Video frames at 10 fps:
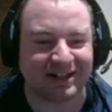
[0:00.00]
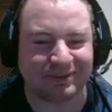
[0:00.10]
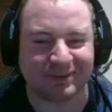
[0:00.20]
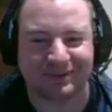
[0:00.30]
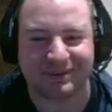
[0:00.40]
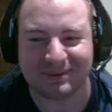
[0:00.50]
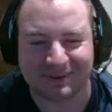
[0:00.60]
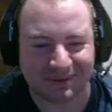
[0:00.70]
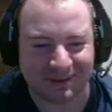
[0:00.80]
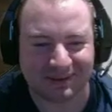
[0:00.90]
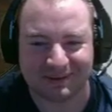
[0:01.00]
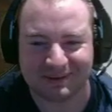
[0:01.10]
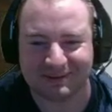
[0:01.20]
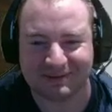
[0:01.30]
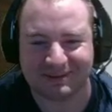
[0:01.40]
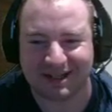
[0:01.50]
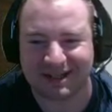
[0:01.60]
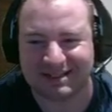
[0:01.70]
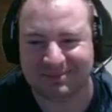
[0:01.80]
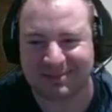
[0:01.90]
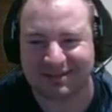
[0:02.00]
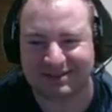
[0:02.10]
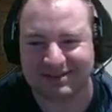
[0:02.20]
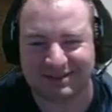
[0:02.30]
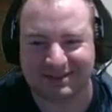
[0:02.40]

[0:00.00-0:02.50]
it before. That's embarrassing.